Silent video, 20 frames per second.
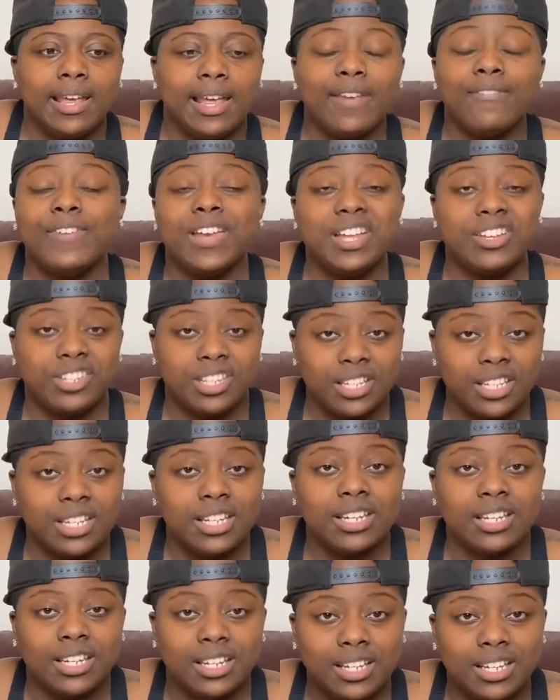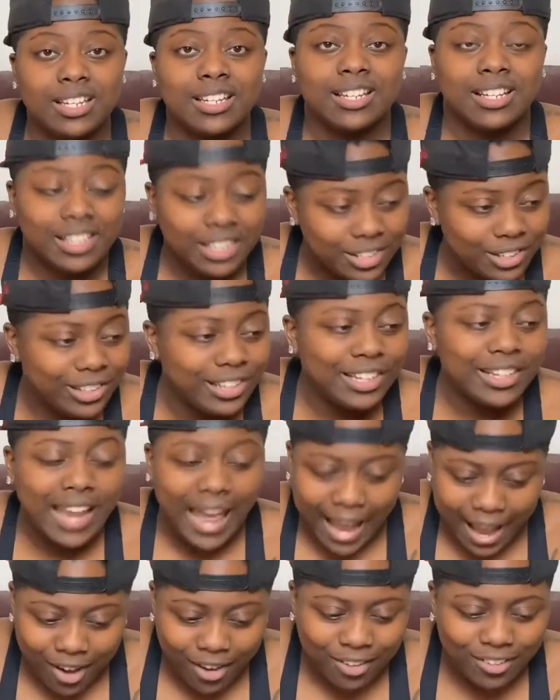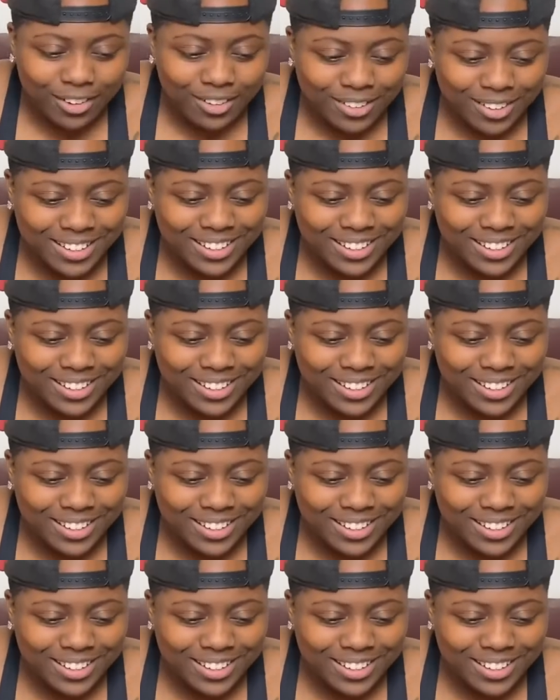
eventually, clearly now,